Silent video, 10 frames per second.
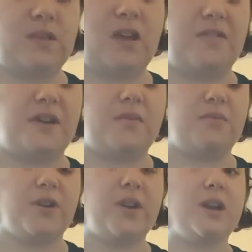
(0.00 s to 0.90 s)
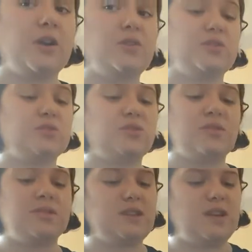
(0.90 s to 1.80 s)
I think I'm really going to enjoy
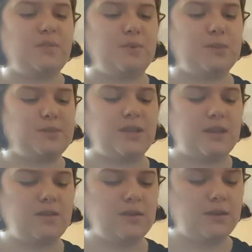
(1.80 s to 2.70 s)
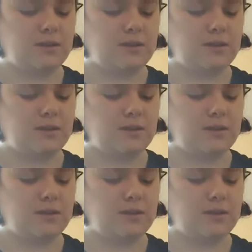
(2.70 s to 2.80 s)
these cake pops then.